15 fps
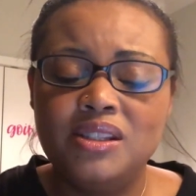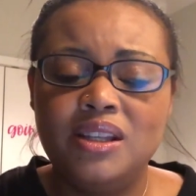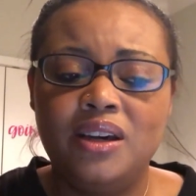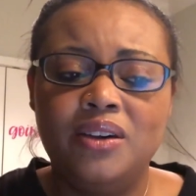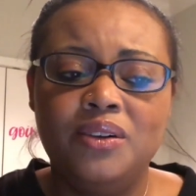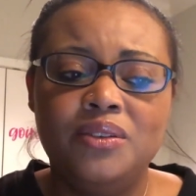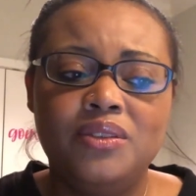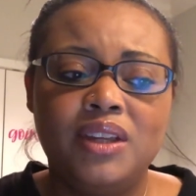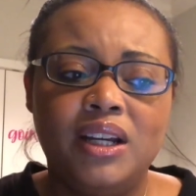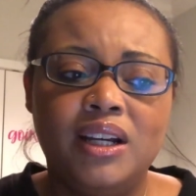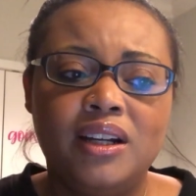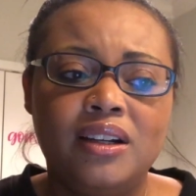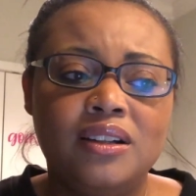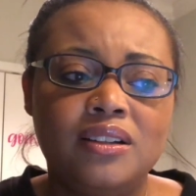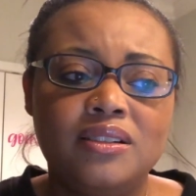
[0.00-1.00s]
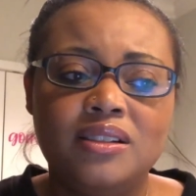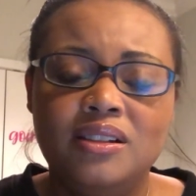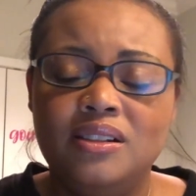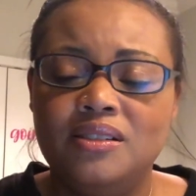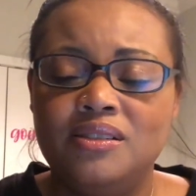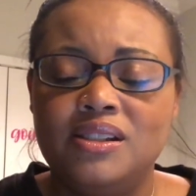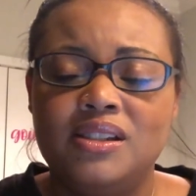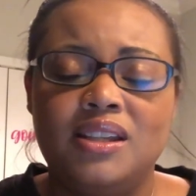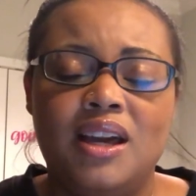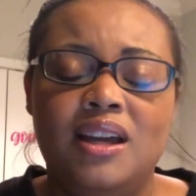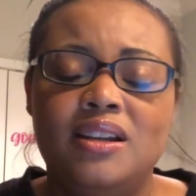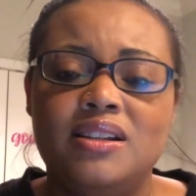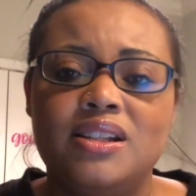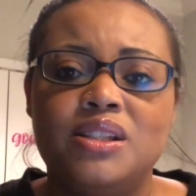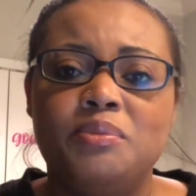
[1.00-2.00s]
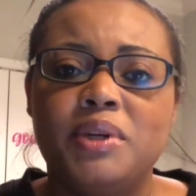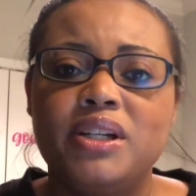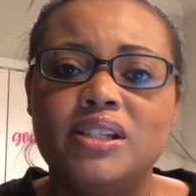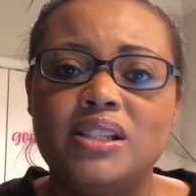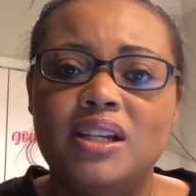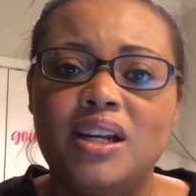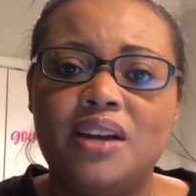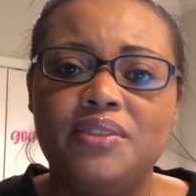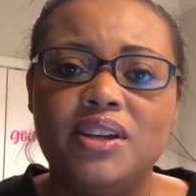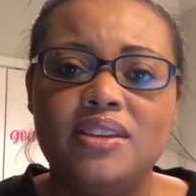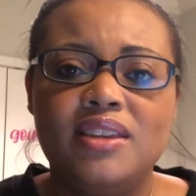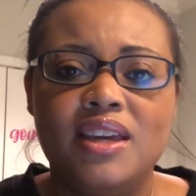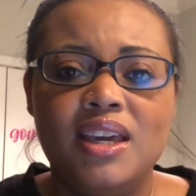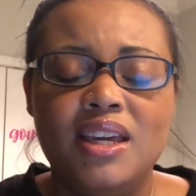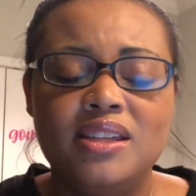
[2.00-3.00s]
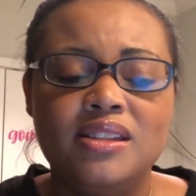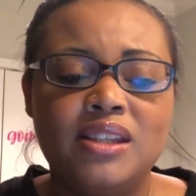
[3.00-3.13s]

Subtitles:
so they're, you know, just kind of dispersed and everything.